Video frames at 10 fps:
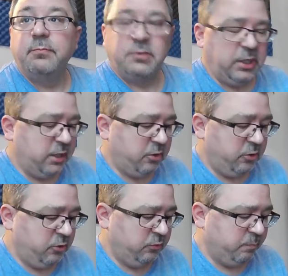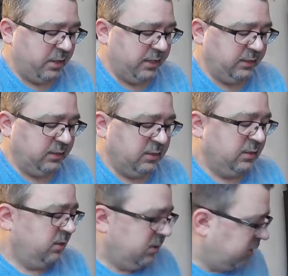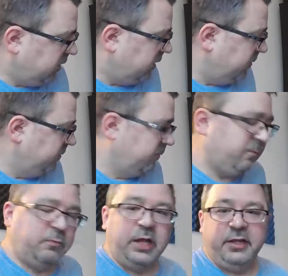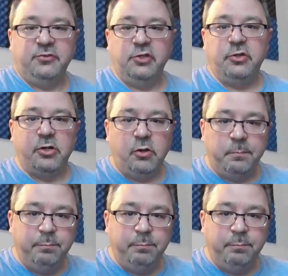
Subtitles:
They are my, I guess you call